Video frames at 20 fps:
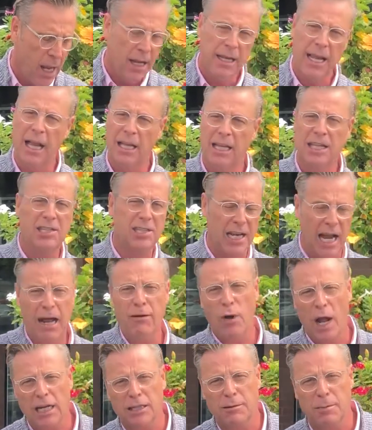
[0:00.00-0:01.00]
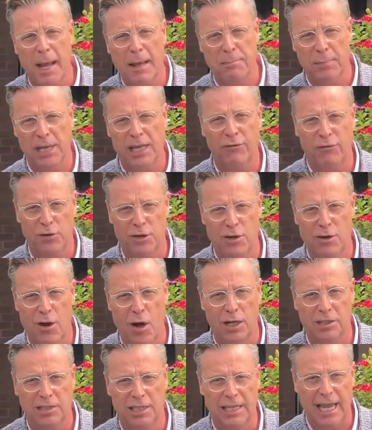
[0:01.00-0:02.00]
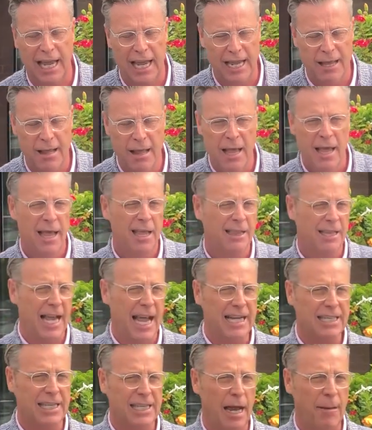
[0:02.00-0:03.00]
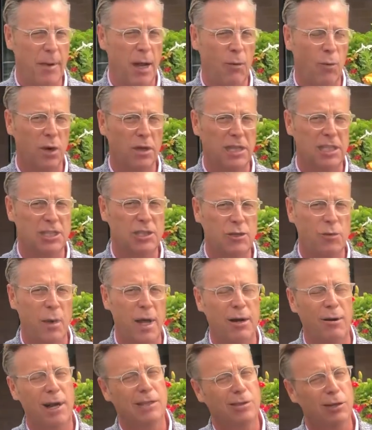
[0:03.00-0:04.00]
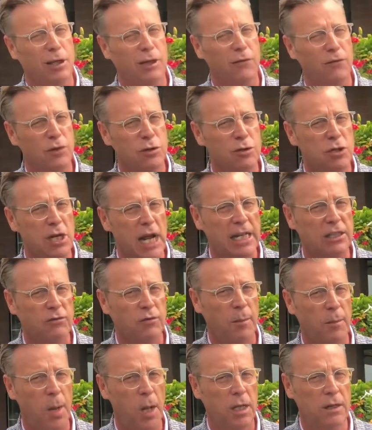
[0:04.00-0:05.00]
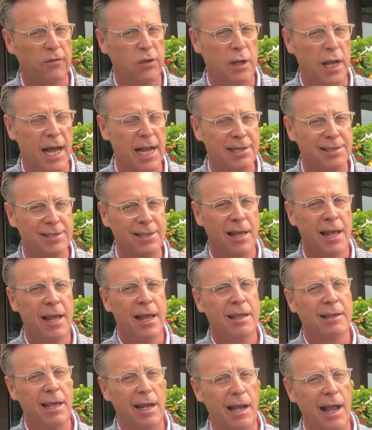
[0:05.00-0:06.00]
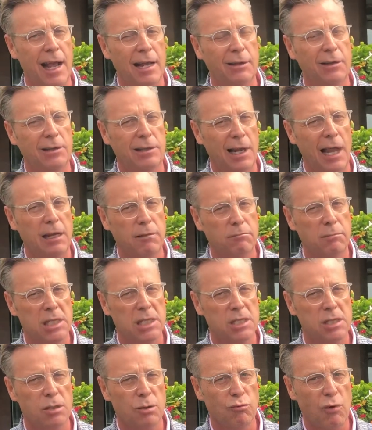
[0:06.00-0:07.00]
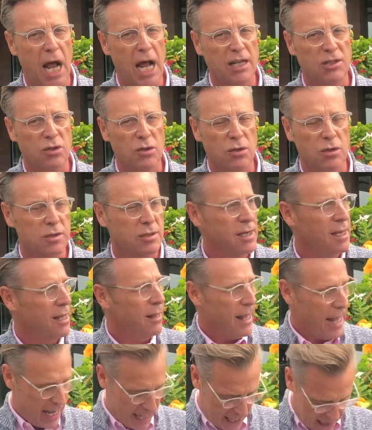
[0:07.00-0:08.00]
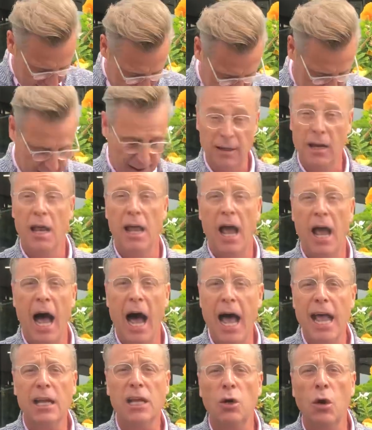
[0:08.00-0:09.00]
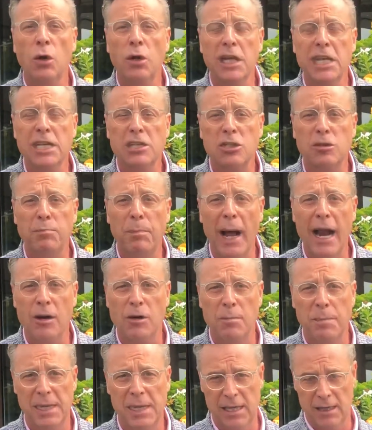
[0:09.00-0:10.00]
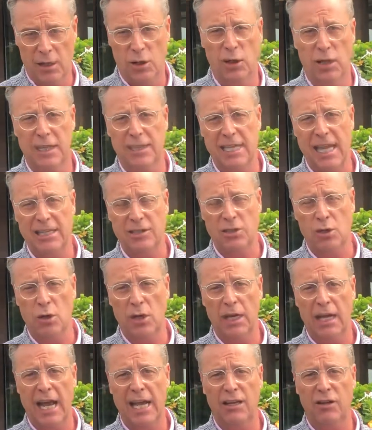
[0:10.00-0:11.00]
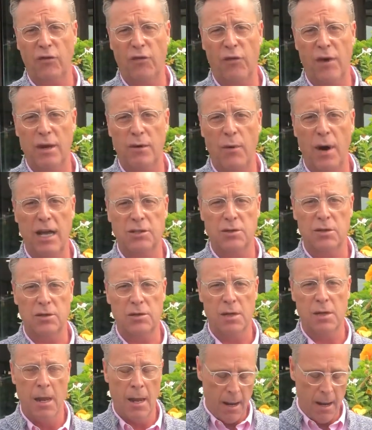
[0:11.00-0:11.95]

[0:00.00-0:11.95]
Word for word: Now listen, I've rocked my pink for you all today. The last time I wore this sweater, I took a few shots from all of you guys that I looked like Mr. Rogers. Hey, listen, I could only aspire to be good, as good a guy as Fred Rogers.